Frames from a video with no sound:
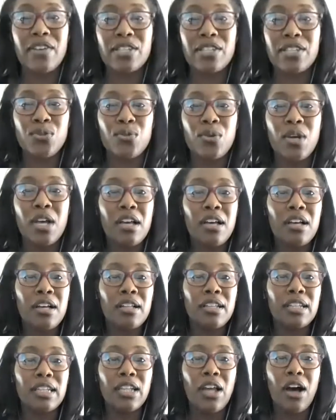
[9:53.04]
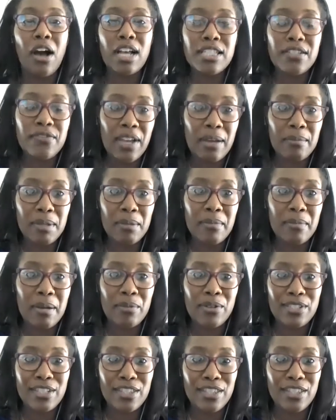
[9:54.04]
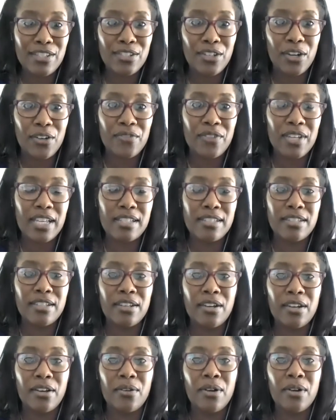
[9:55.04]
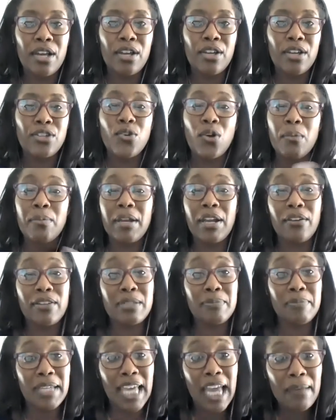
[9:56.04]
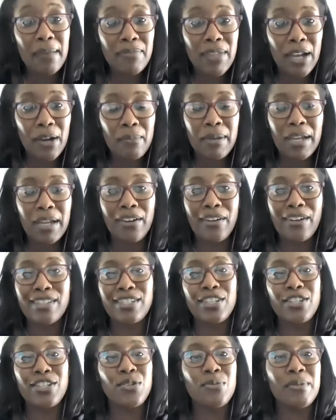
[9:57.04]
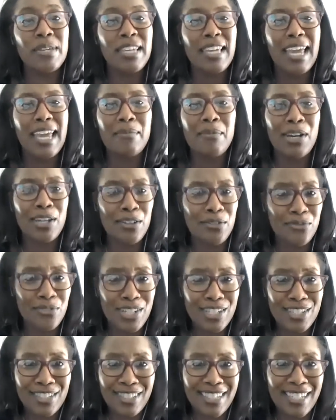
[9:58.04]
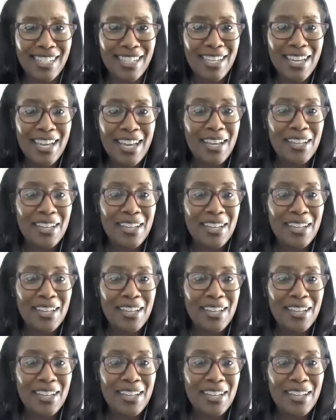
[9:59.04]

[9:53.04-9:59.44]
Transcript: who lost family members in the service, your parents became their parents and you became unofficially